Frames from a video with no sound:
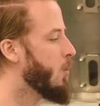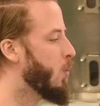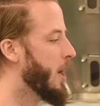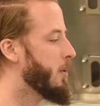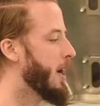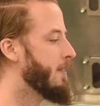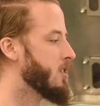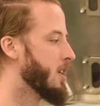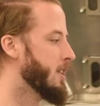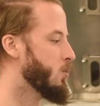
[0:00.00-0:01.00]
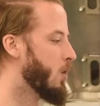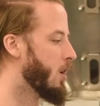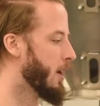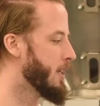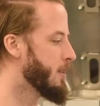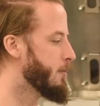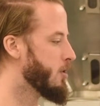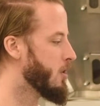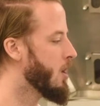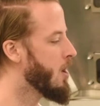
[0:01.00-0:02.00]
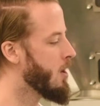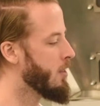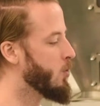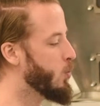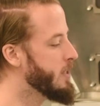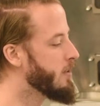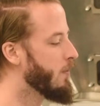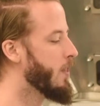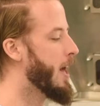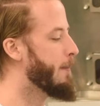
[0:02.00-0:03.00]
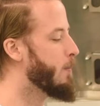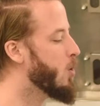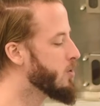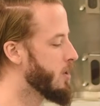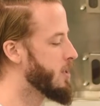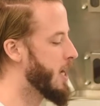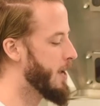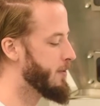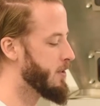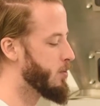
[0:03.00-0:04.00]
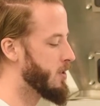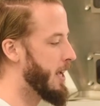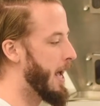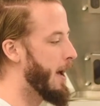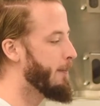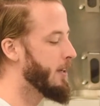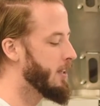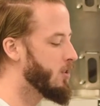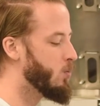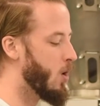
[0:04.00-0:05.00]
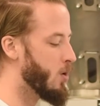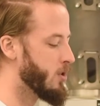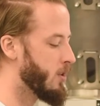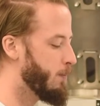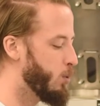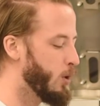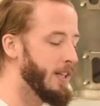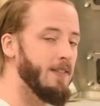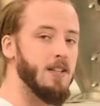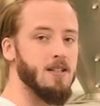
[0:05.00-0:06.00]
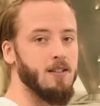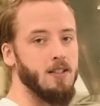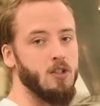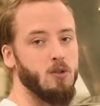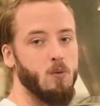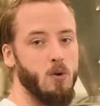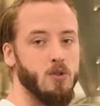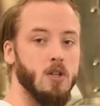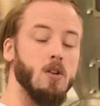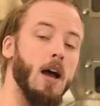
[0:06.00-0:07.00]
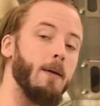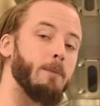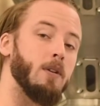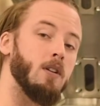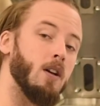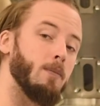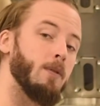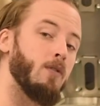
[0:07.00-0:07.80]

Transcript: Why do I have a slightly wrong end temperature? The reason for that most of the times is what's happening in the roast previously to the roast that you have done